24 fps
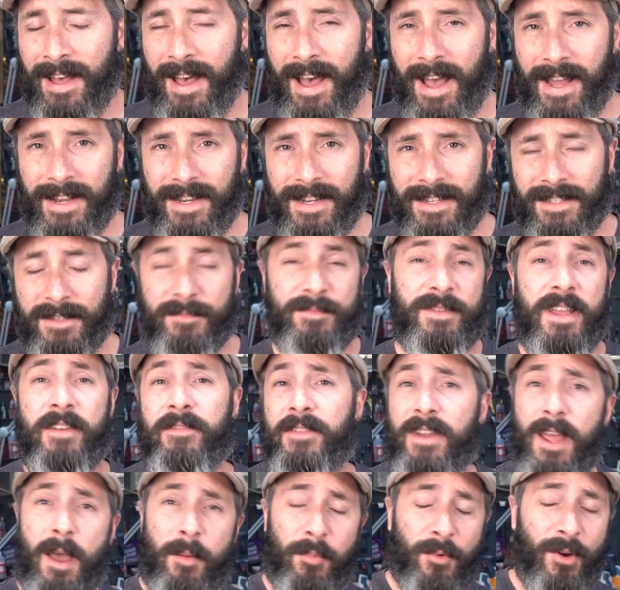I did some
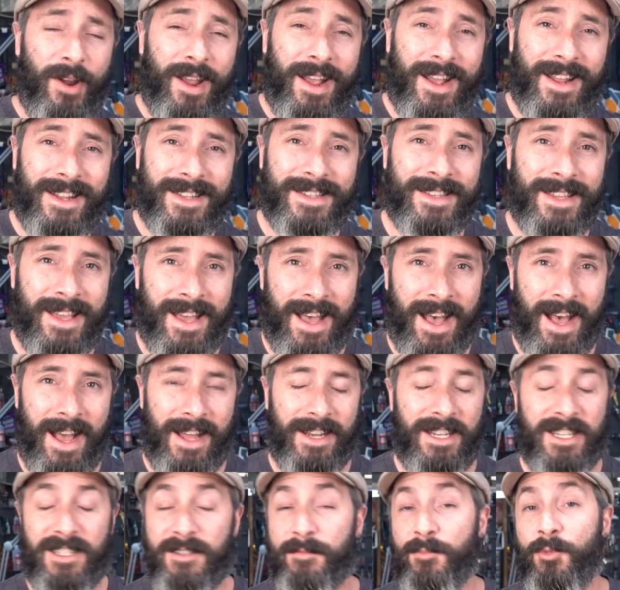safety upgrades, I
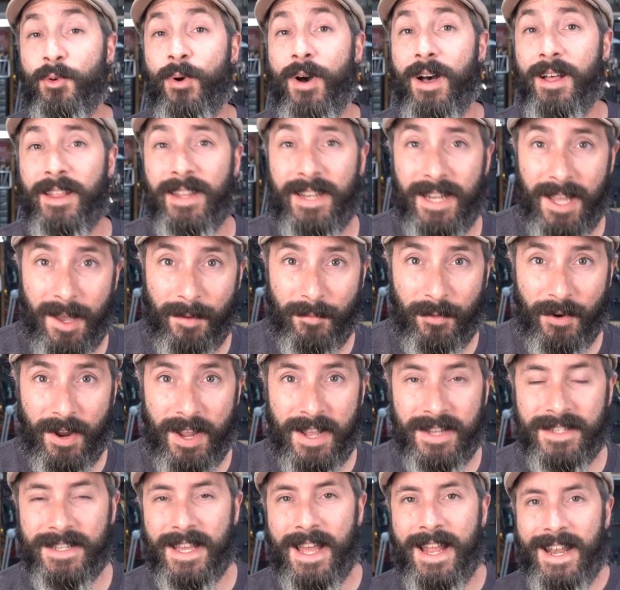did some quality
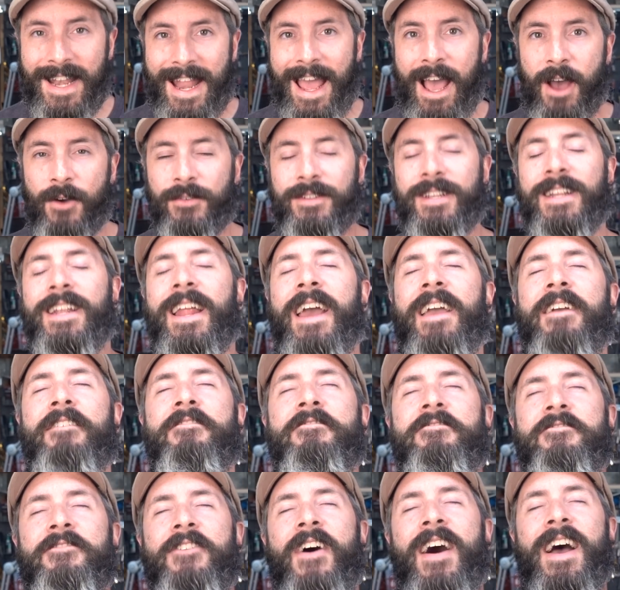upgrades, and now today,
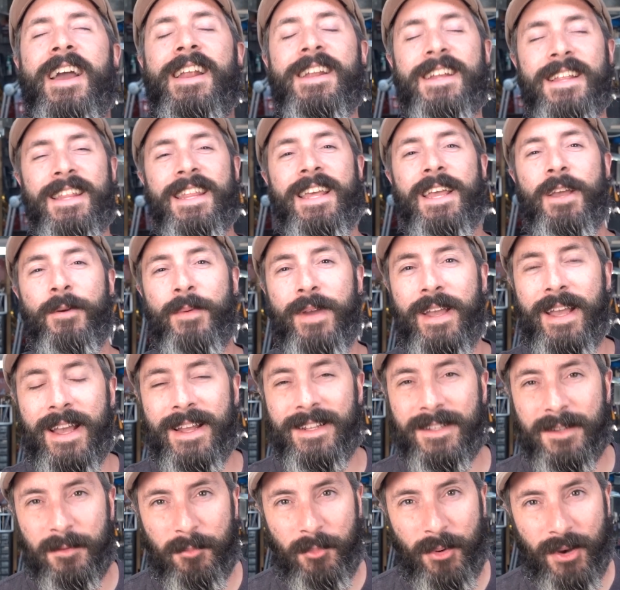finally, we
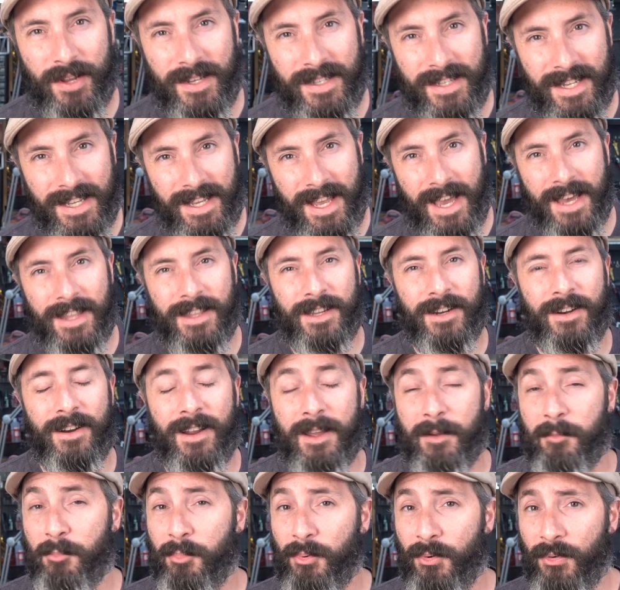get to put together
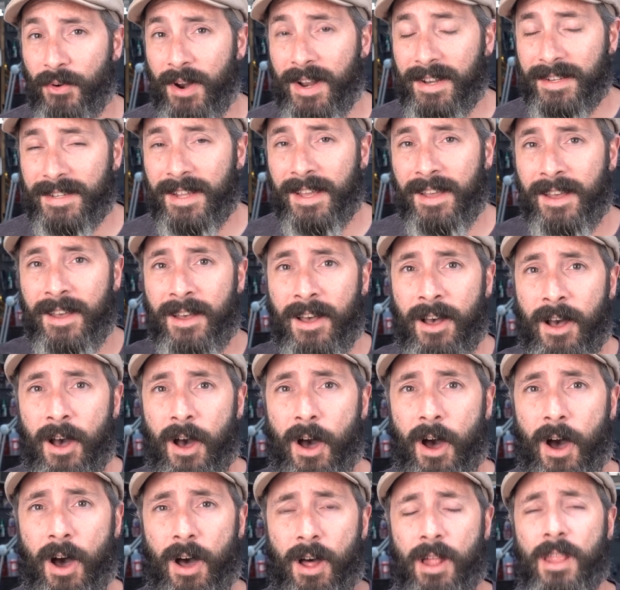and print
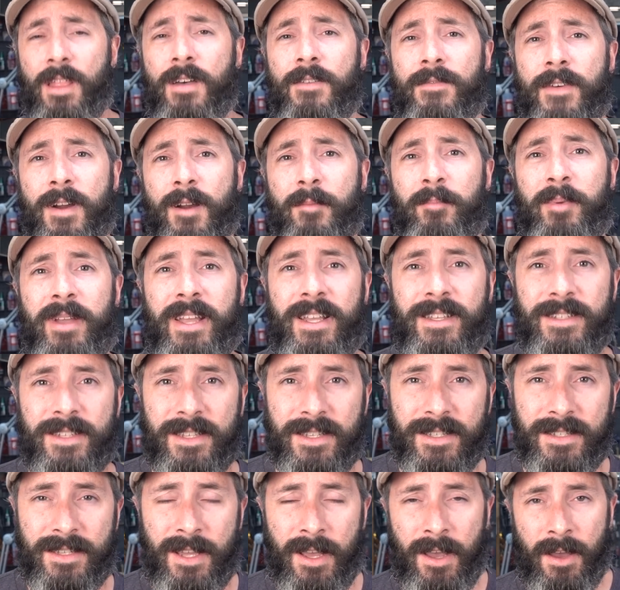all of our
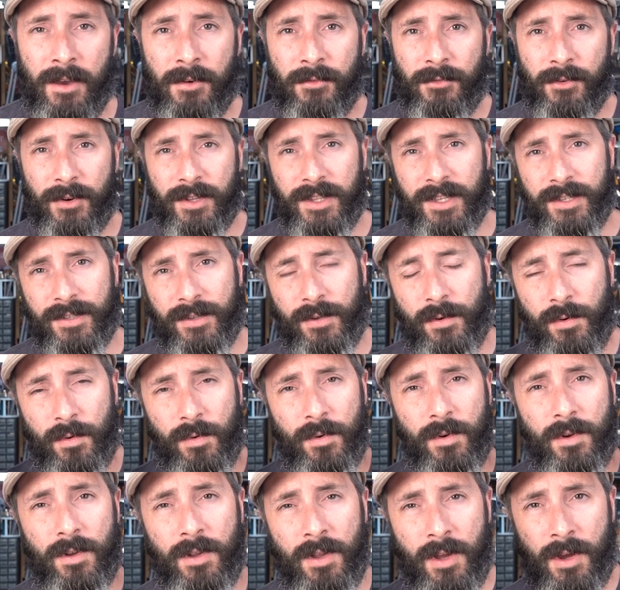pieces for this
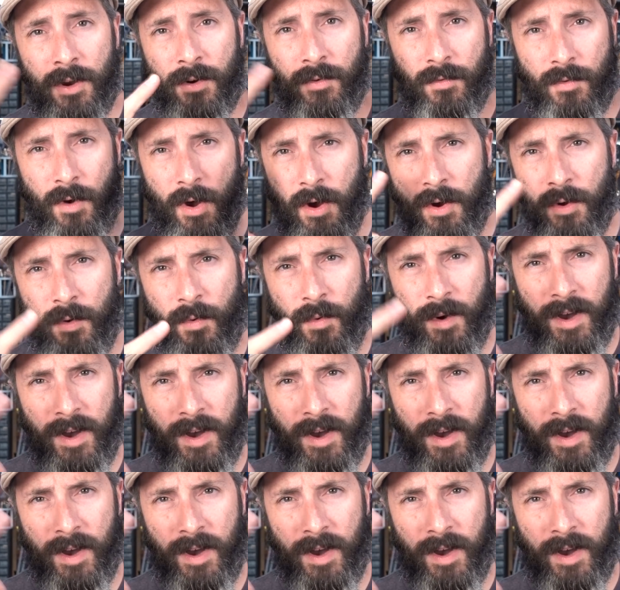cool Rogue